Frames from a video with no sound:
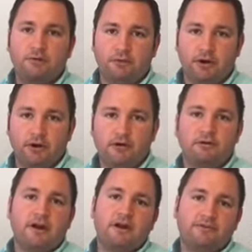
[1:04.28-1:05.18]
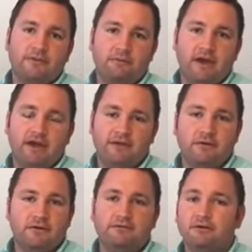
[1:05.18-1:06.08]
bit harder right off the bat.
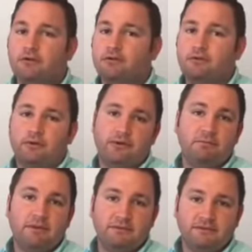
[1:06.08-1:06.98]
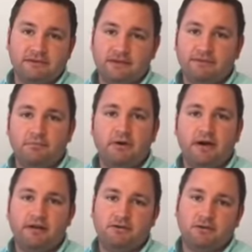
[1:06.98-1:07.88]
You don't have to go through all the puppy stuff, the
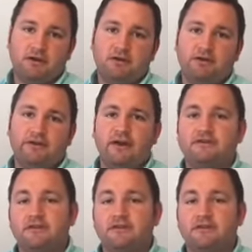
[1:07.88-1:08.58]
potty training, all that.